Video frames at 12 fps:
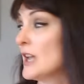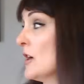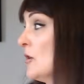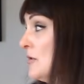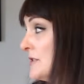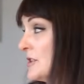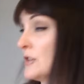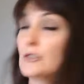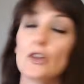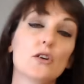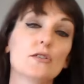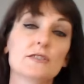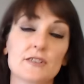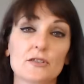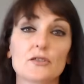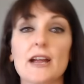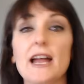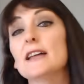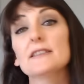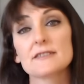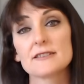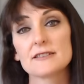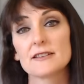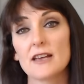Also, loans and
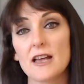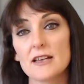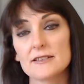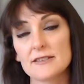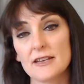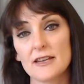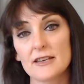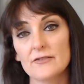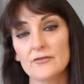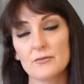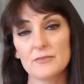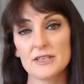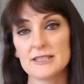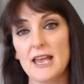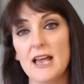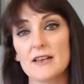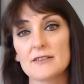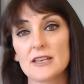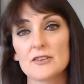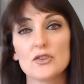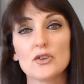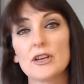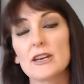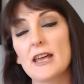grants are seen from this house, and you
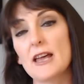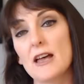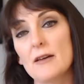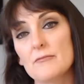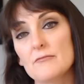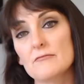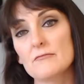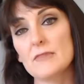can um,